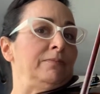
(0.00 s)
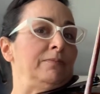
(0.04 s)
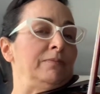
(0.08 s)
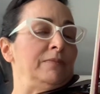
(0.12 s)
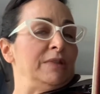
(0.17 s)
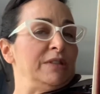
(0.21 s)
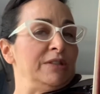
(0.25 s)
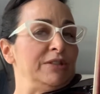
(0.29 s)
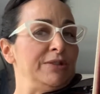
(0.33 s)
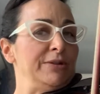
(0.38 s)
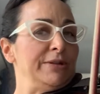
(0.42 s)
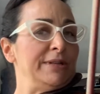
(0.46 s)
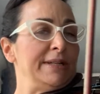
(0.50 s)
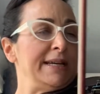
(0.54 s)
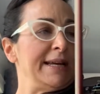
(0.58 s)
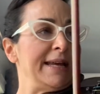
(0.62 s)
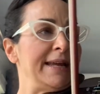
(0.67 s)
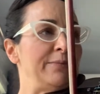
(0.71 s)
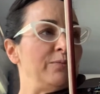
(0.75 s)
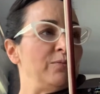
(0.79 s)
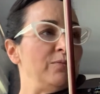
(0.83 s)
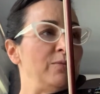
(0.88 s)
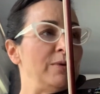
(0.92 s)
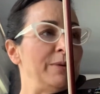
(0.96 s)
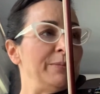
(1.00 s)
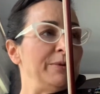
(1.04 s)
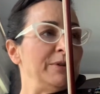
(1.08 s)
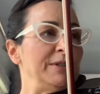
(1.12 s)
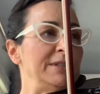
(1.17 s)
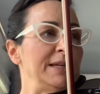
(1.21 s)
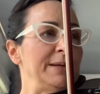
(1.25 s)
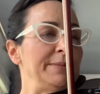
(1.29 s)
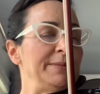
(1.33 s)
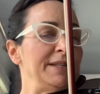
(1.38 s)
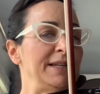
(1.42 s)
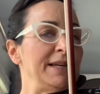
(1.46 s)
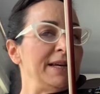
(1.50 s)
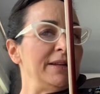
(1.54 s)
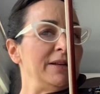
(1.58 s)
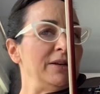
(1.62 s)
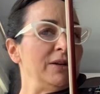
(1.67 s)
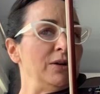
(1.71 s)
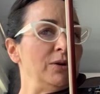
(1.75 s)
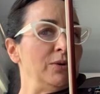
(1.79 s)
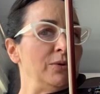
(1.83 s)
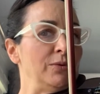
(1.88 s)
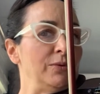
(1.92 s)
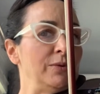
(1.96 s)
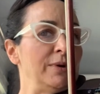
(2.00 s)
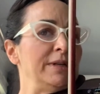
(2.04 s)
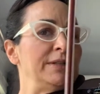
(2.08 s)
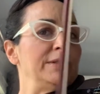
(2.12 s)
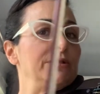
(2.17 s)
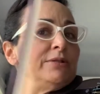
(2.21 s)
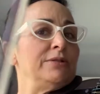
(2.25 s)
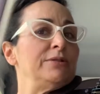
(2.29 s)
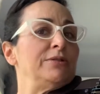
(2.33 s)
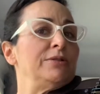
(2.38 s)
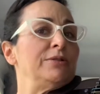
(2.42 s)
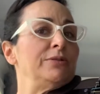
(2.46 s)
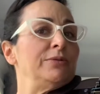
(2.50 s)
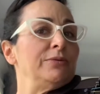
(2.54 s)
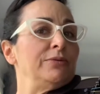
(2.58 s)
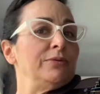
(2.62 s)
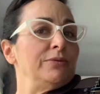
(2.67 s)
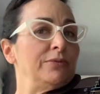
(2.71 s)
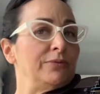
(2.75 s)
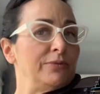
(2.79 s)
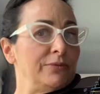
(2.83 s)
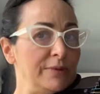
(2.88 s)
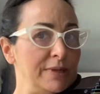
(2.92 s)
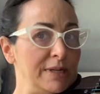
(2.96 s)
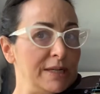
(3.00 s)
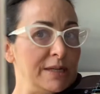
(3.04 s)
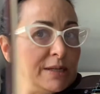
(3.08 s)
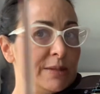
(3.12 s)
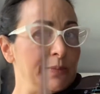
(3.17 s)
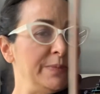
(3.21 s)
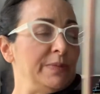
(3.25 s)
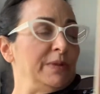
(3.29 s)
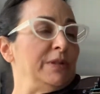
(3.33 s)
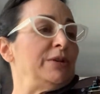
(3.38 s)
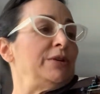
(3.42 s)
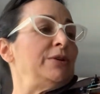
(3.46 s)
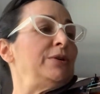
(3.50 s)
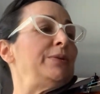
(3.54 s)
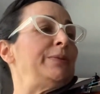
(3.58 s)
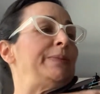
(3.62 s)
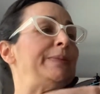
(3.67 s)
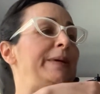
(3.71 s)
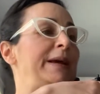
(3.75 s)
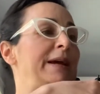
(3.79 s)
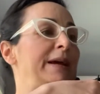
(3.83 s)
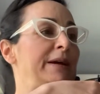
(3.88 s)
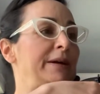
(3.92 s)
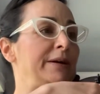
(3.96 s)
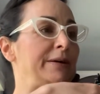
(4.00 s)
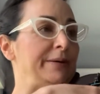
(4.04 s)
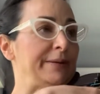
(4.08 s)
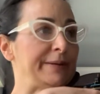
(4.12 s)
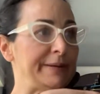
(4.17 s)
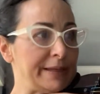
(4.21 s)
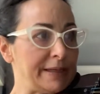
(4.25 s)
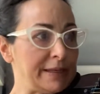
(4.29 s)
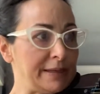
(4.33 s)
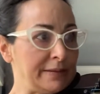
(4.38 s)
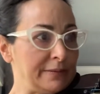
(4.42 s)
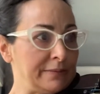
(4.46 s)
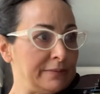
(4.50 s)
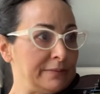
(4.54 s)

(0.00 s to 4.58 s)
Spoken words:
Let's do it again. One more time together. 1, 2, 3, blueberry.